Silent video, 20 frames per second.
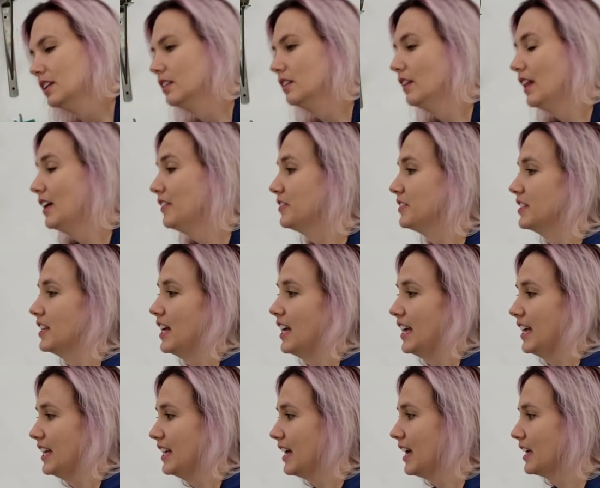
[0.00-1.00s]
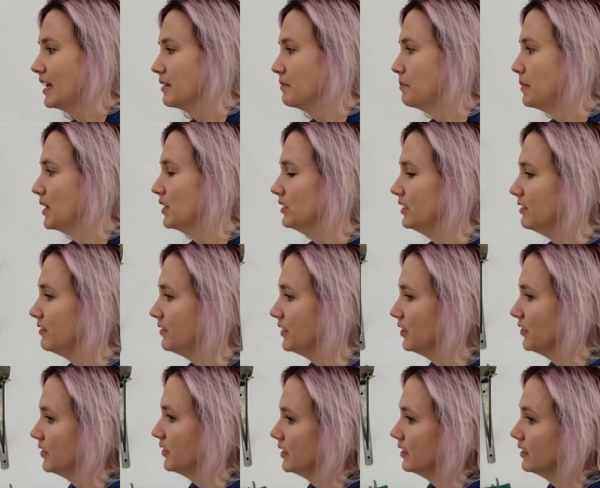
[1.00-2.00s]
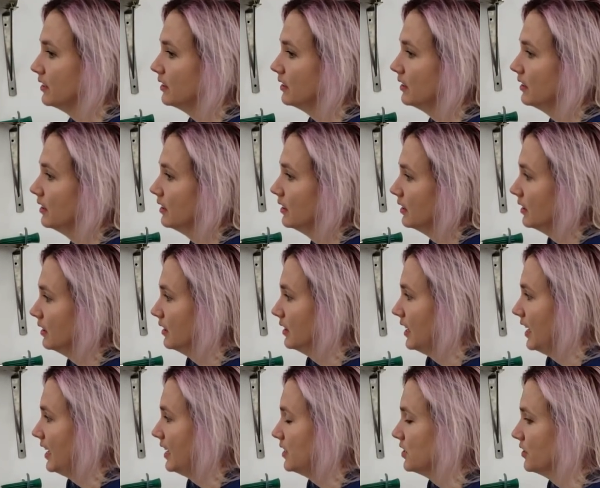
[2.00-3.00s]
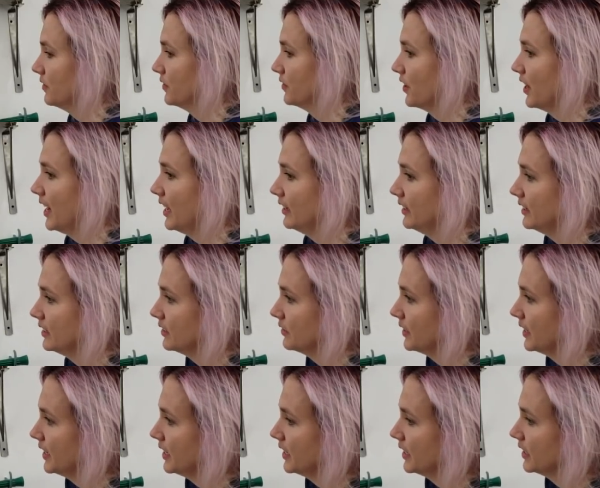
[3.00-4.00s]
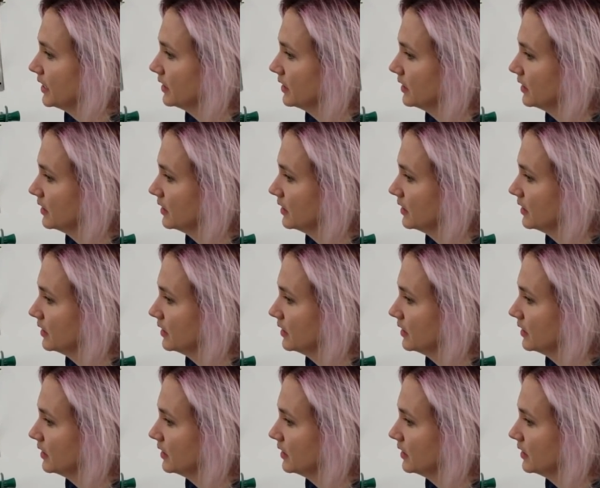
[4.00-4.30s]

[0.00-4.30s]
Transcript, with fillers: Left side, I can barely feel the the edge of your atlas right here.